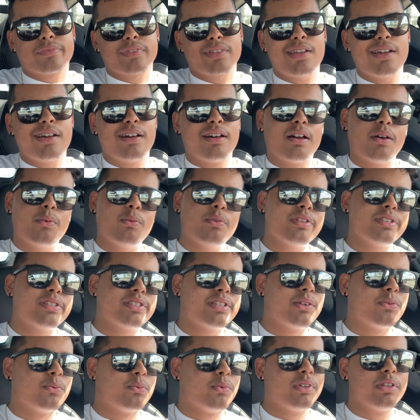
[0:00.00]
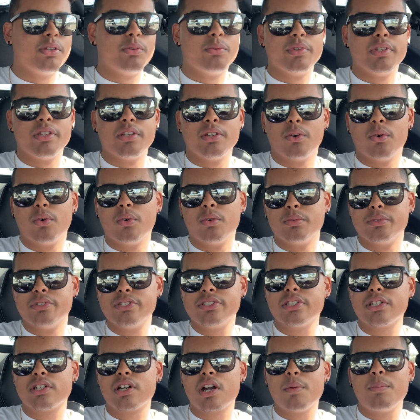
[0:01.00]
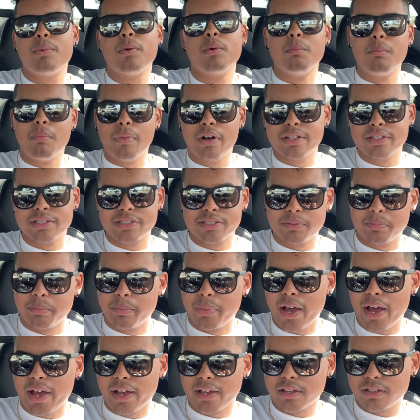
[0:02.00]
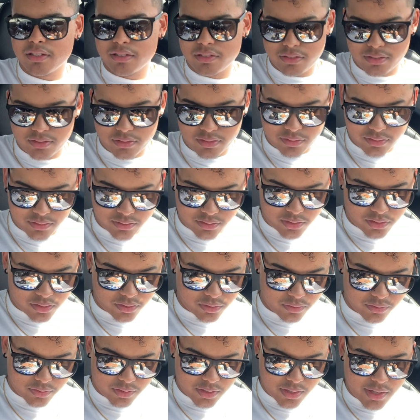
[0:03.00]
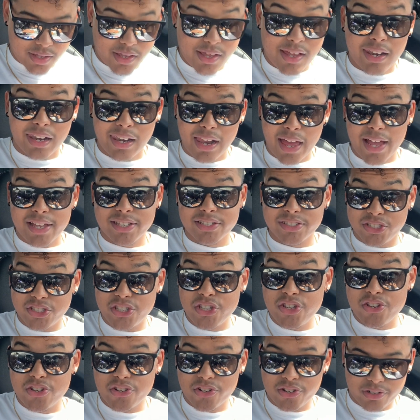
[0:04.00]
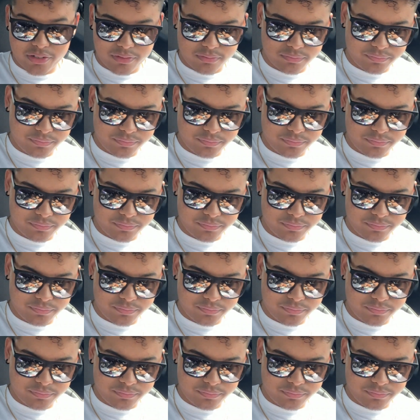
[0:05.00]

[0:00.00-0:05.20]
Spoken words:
I want to say really, really old. Just a couple months back, you know, last year.